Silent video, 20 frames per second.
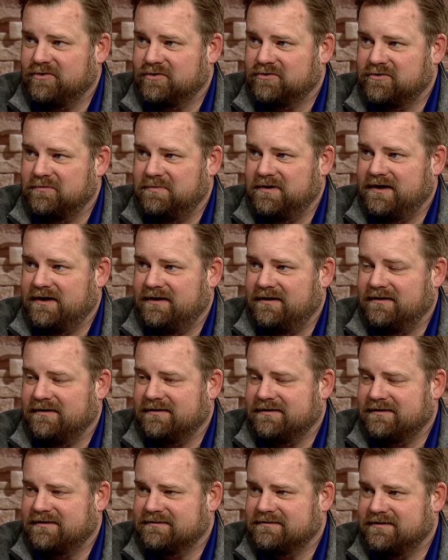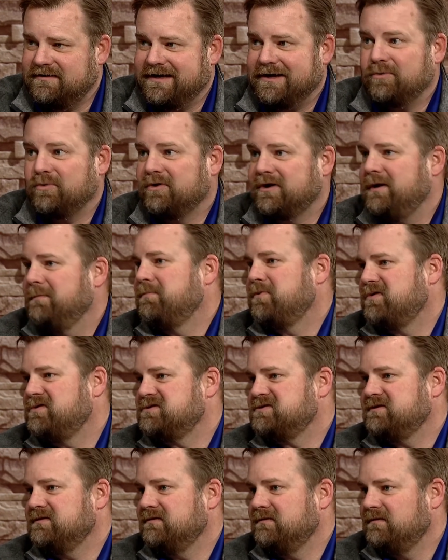though, to be uh, to network in
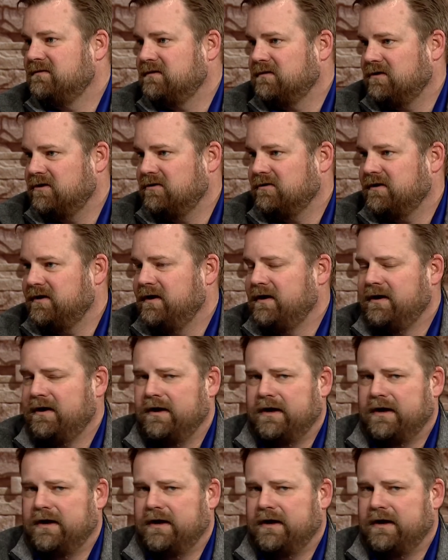person, clearly.